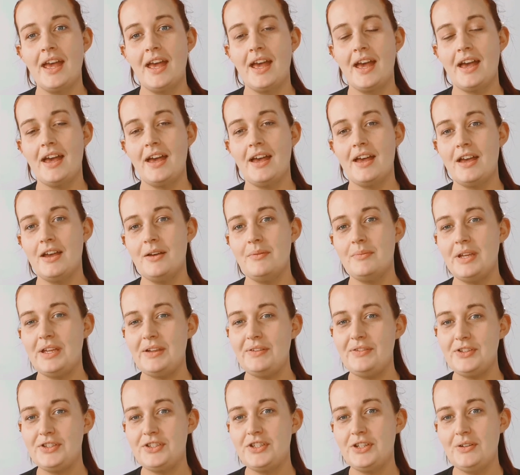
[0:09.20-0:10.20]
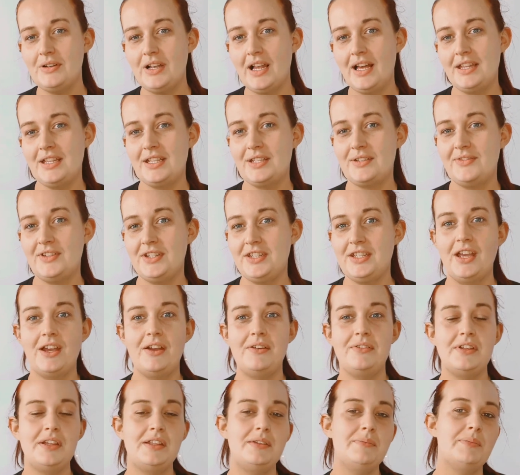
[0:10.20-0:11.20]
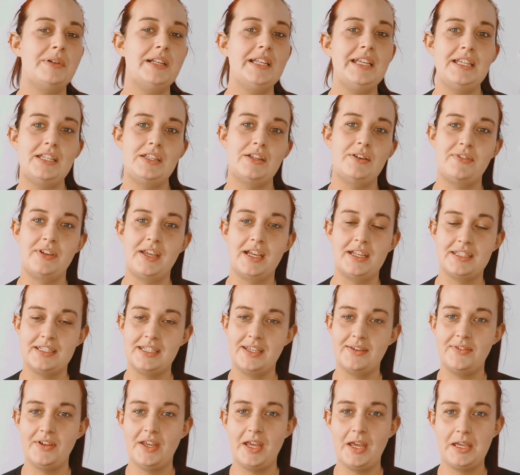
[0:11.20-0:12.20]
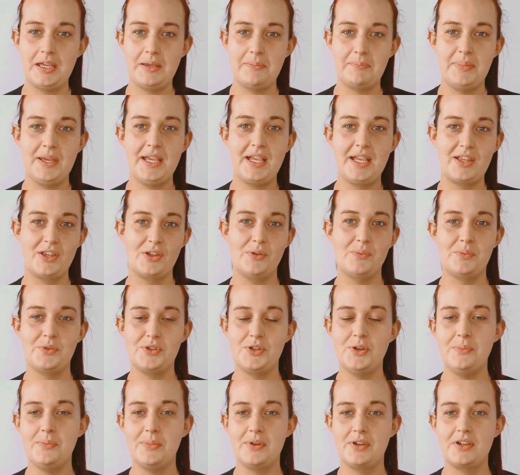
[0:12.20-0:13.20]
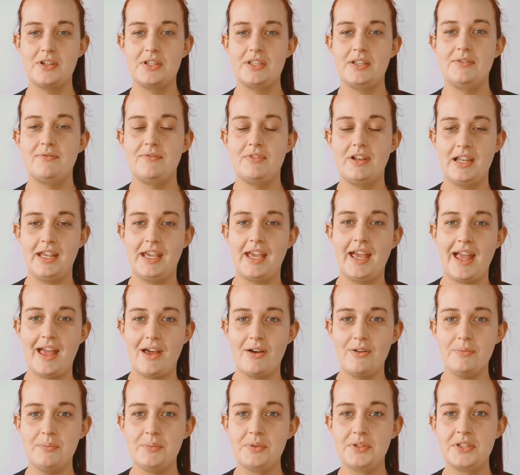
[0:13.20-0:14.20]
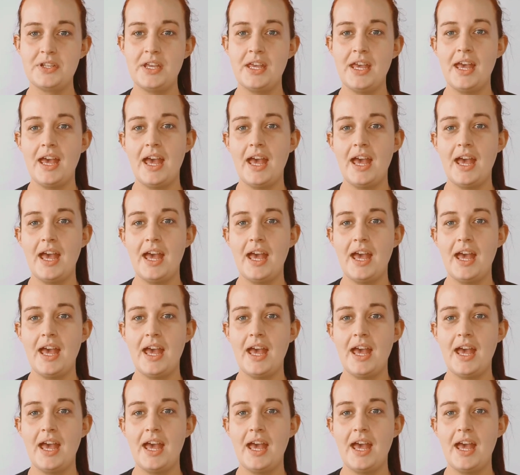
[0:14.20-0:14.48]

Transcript: If you do like this video, then please don't forget to give it a big thumbs up because it really helps.